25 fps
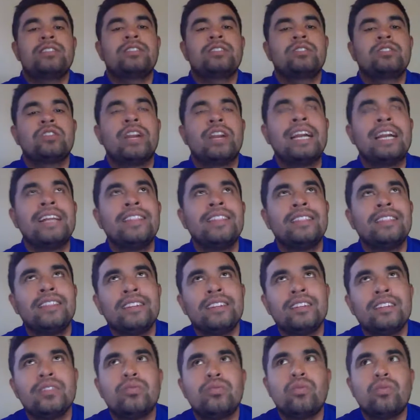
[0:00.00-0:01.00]
try and
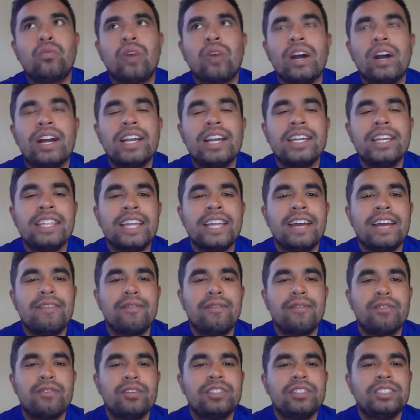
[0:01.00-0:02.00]
think of why that
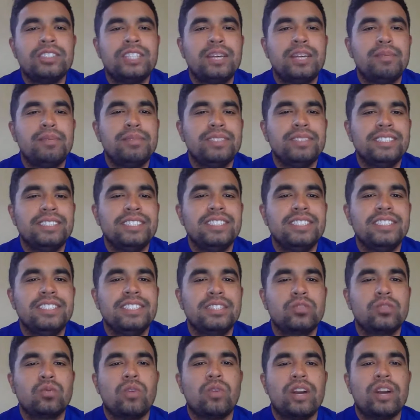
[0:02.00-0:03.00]
first step is
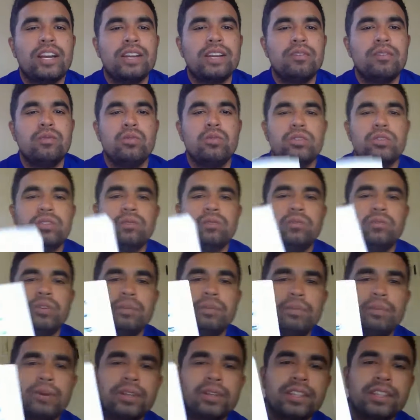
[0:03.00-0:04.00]
easiest. Why wouldn't we
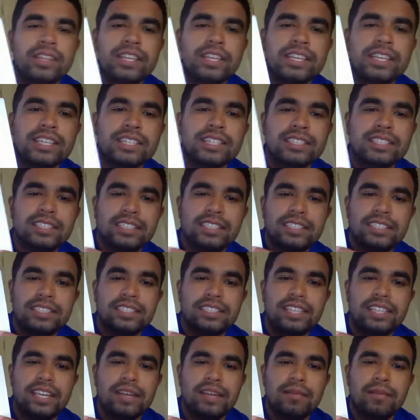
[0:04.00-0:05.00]
put the easiest
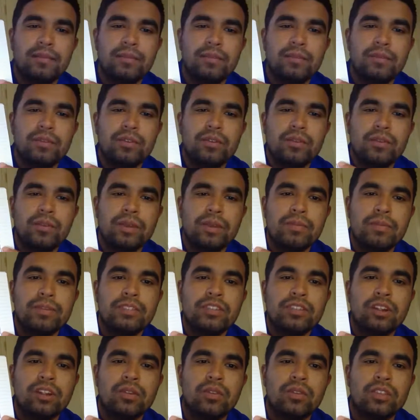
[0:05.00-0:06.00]
step, maybe
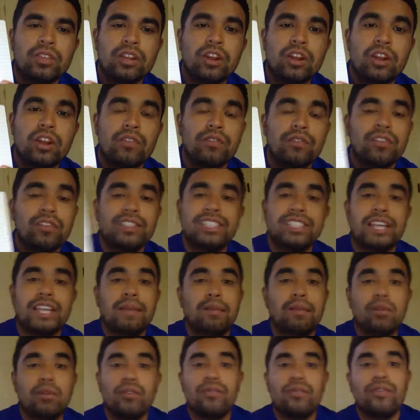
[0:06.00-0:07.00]
start with the heart? For
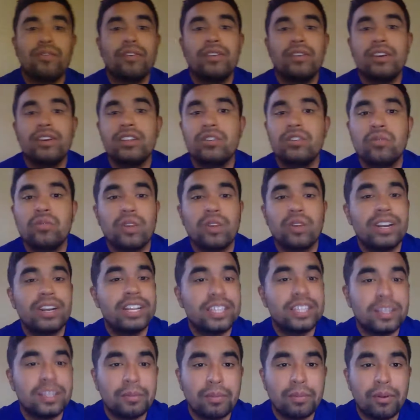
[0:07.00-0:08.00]
example, if you want to
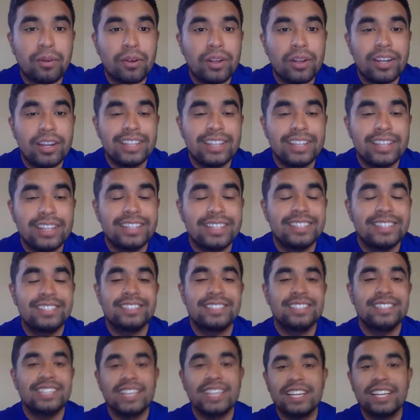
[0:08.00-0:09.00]
hit the ball out of the
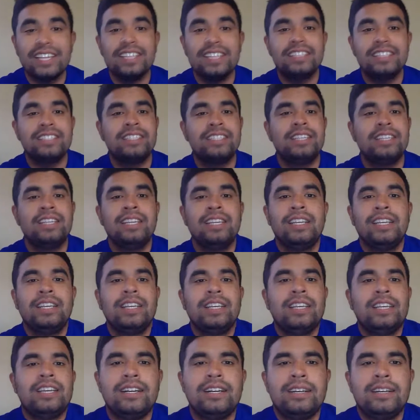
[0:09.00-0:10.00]
sand,
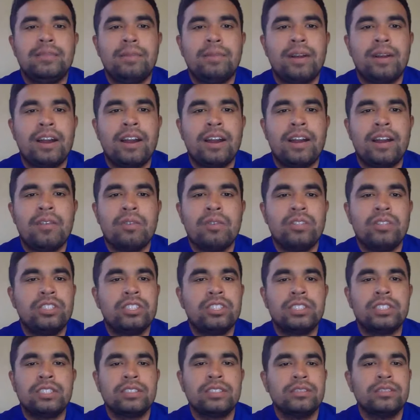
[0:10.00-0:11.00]
I would
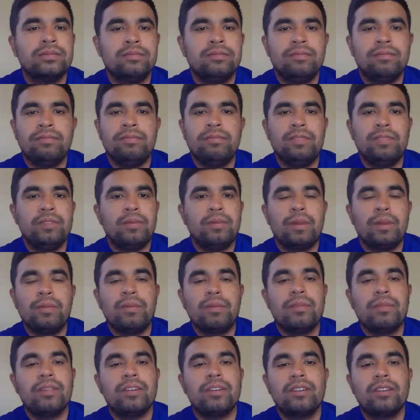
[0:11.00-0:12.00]
just,
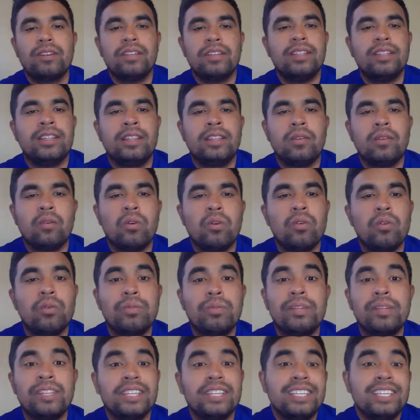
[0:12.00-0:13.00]
maybe what would
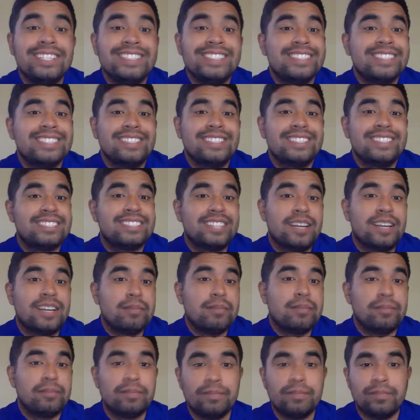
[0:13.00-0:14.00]
be the easiest step
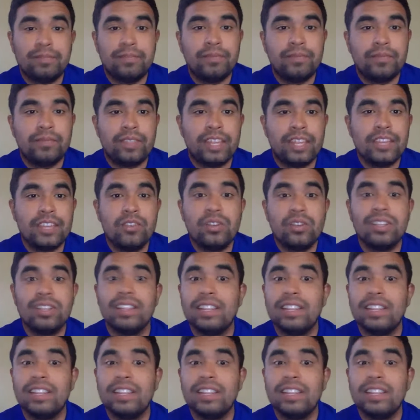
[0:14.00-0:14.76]
that you can